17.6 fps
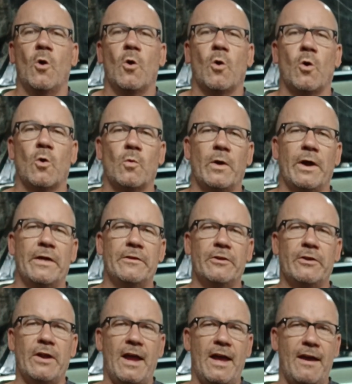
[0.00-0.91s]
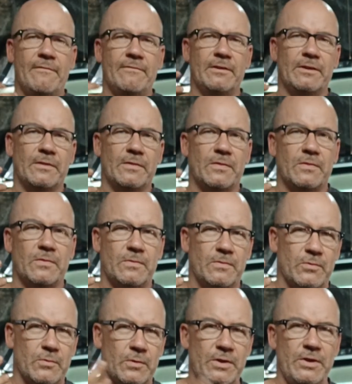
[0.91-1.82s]
or whether having
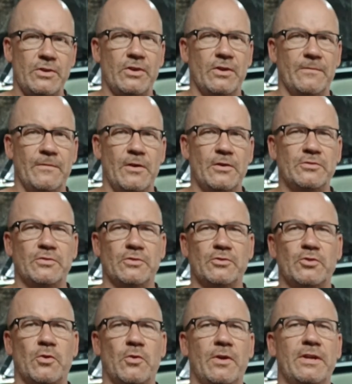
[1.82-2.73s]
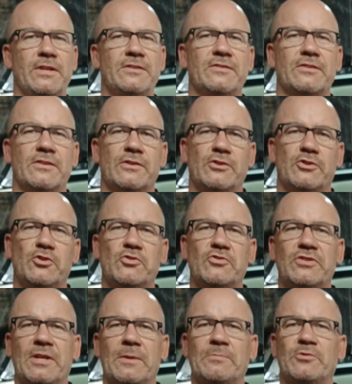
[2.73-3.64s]
3 universal joints and 2
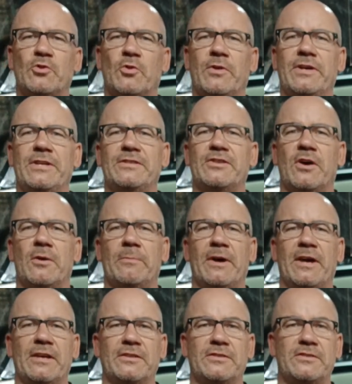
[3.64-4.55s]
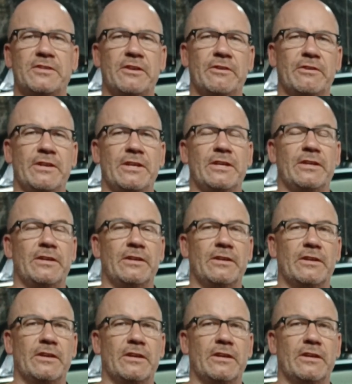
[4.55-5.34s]
slip joints on my steering